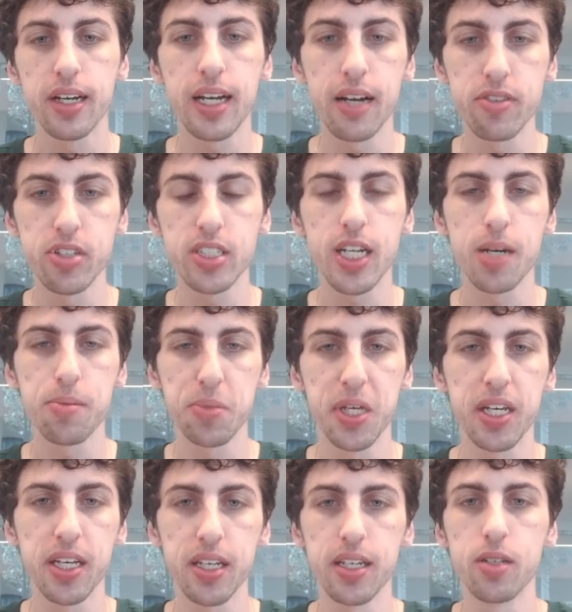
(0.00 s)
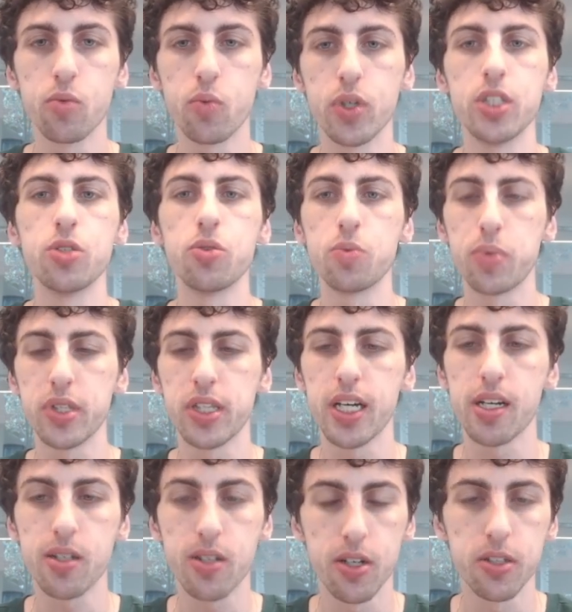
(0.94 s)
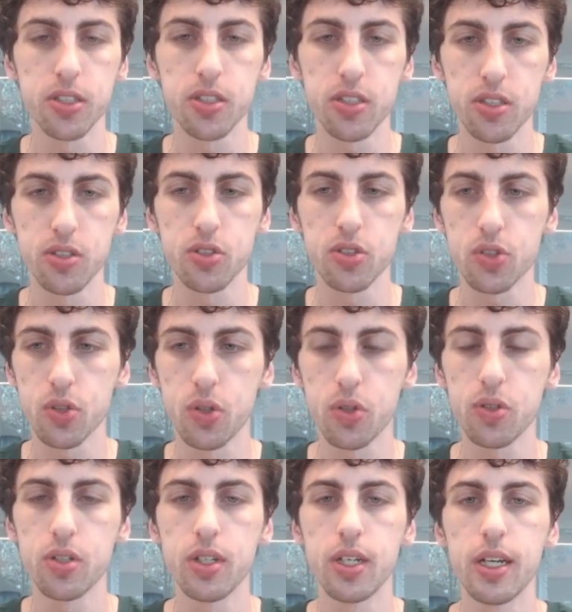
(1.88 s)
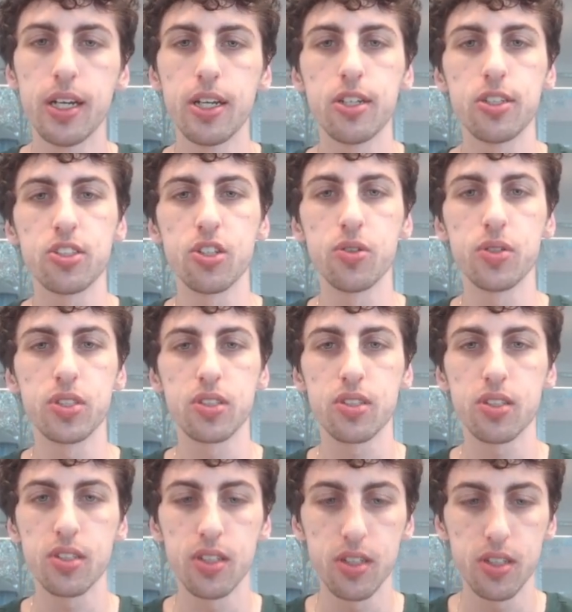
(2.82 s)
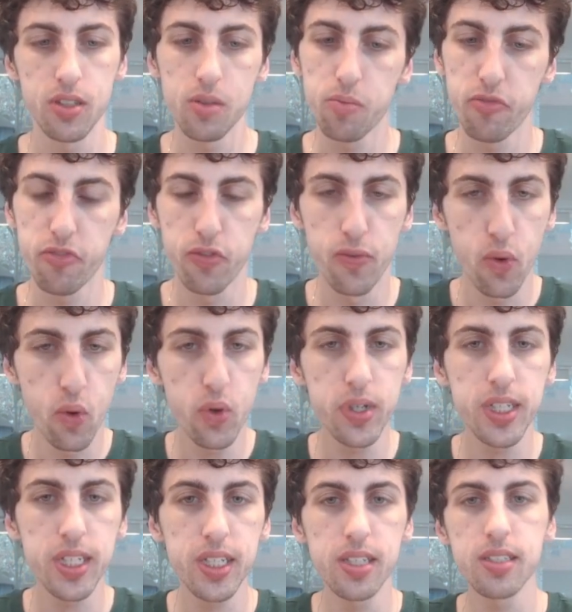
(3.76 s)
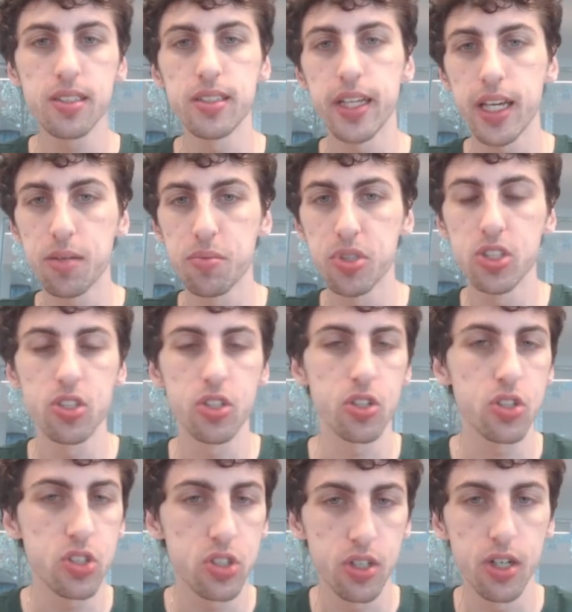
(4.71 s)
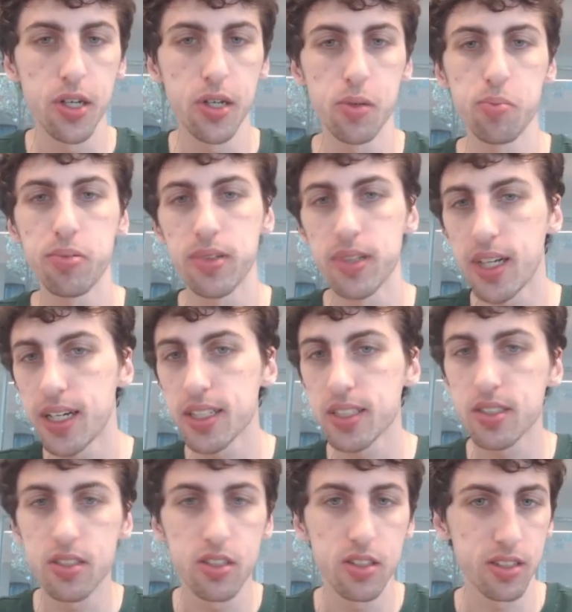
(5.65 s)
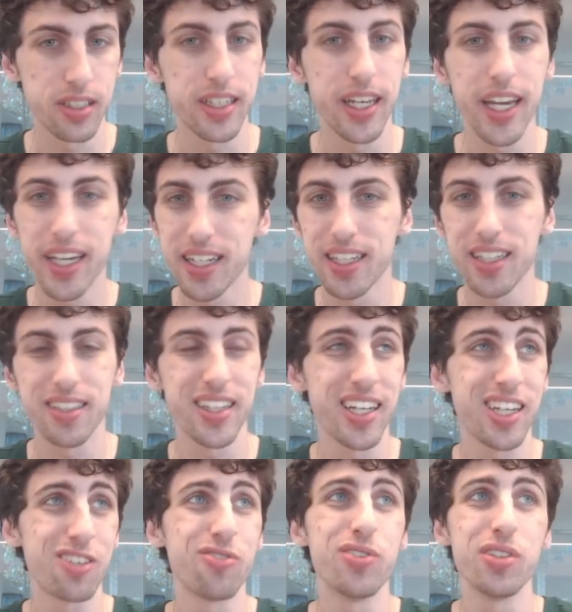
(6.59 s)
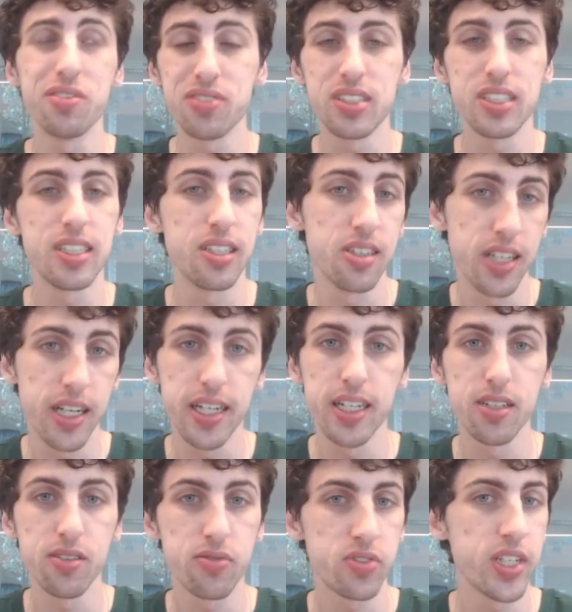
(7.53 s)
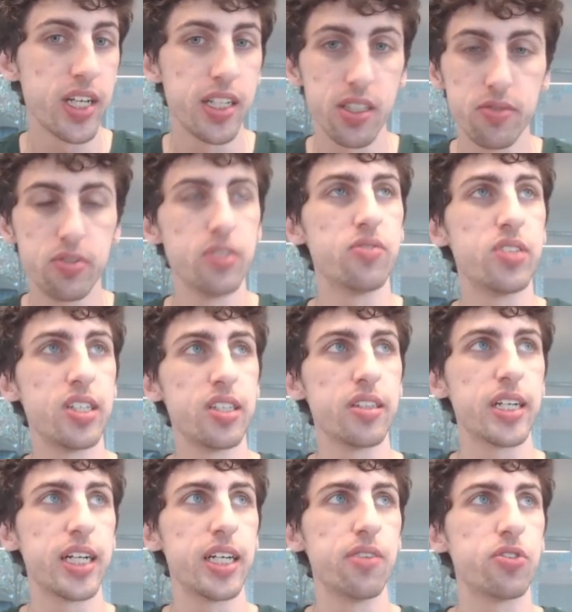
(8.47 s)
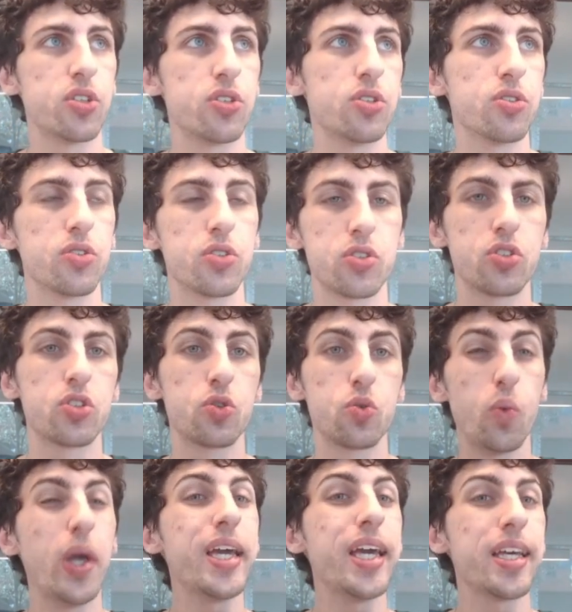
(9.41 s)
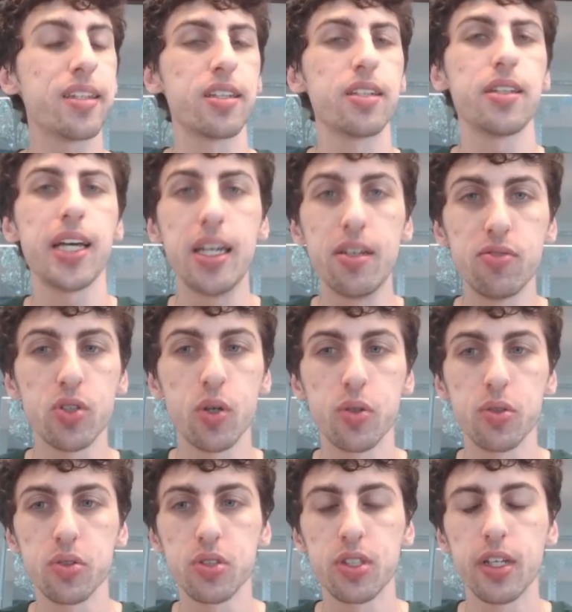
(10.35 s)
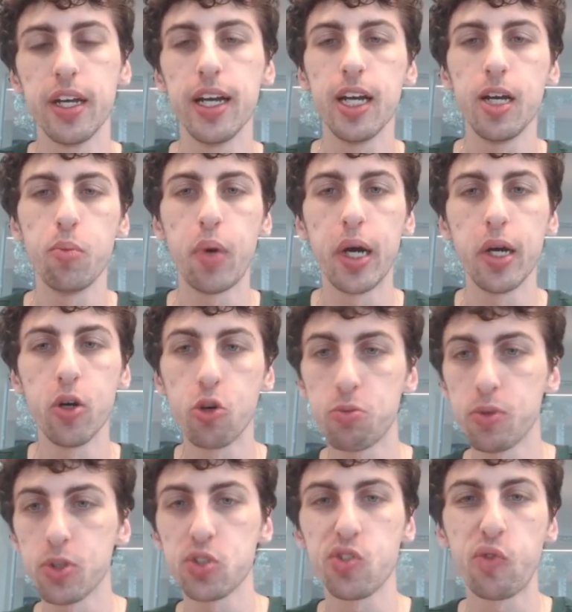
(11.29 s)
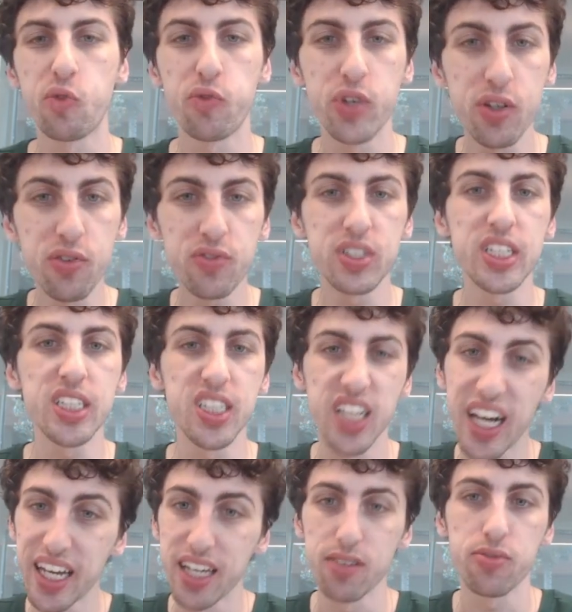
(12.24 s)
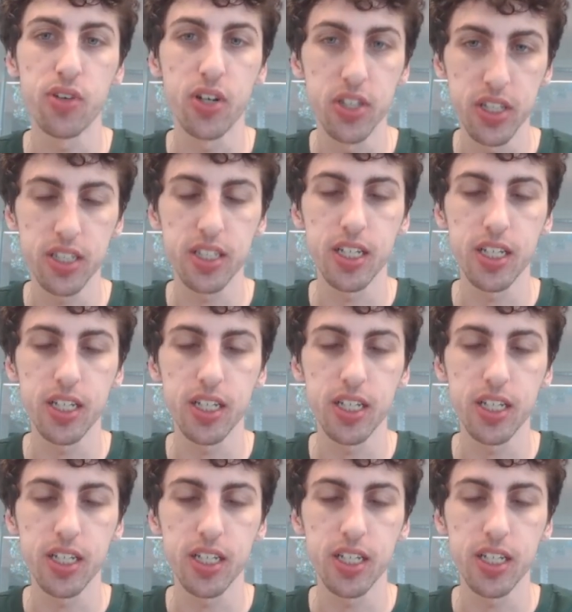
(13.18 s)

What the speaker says: every time they hit when you put that card into your soul. So it's 40 damage or so, plus you're gaining like 15 life, 10 to 15 life. So you're swinging the life totals by almost 50 life on the